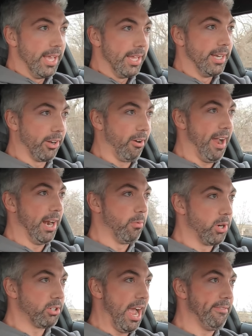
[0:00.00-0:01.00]
Now granted,
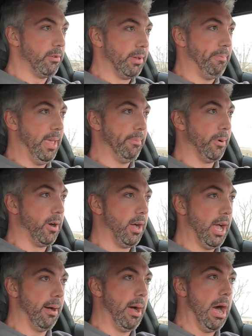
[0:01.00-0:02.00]
we're driving with people,
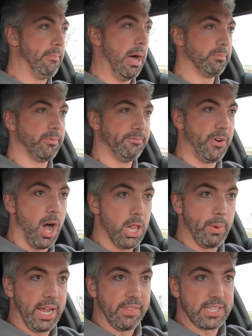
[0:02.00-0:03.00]
I'm
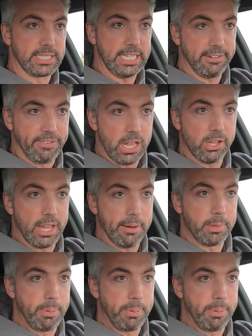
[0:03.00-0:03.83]
following on this lead follow lap with